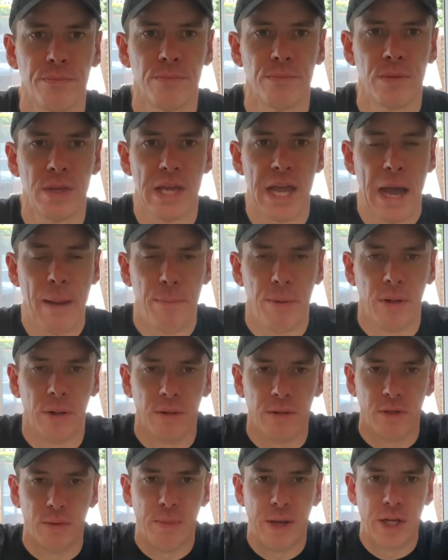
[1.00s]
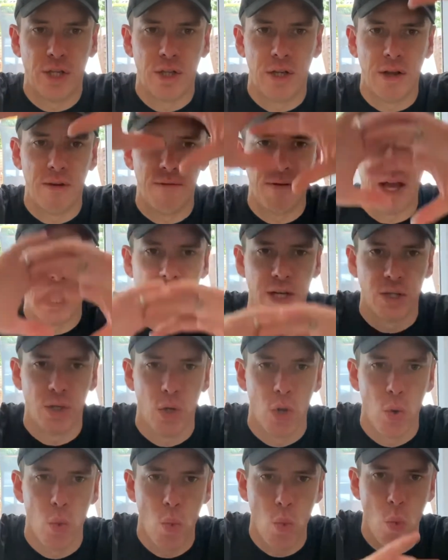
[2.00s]
the Apple special event.
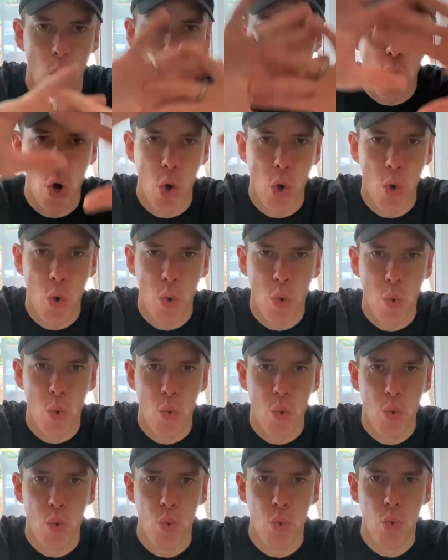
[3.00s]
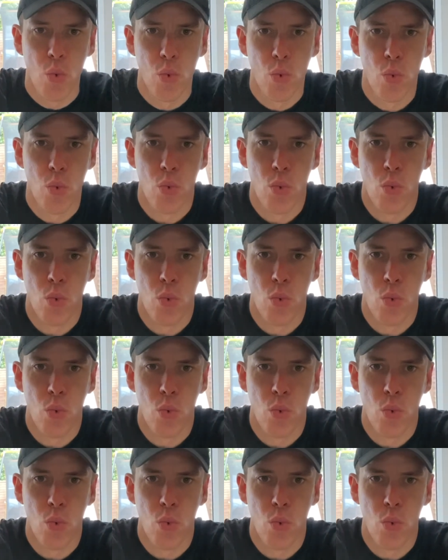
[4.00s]
Woo!